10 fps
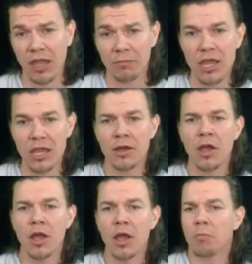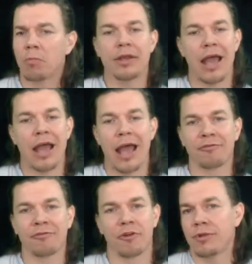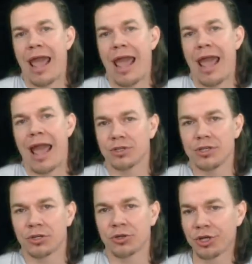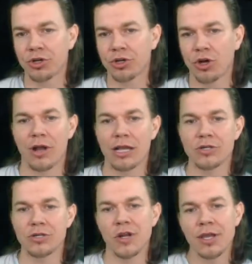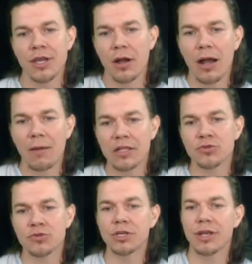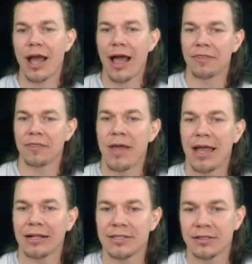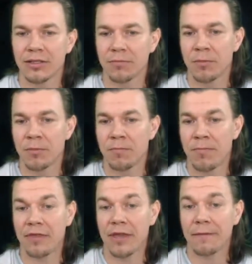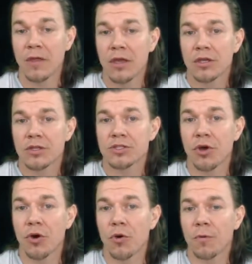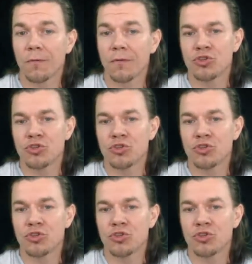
man-made, but not from naturally occurring carbohydrates. That's really not the bad thing. So,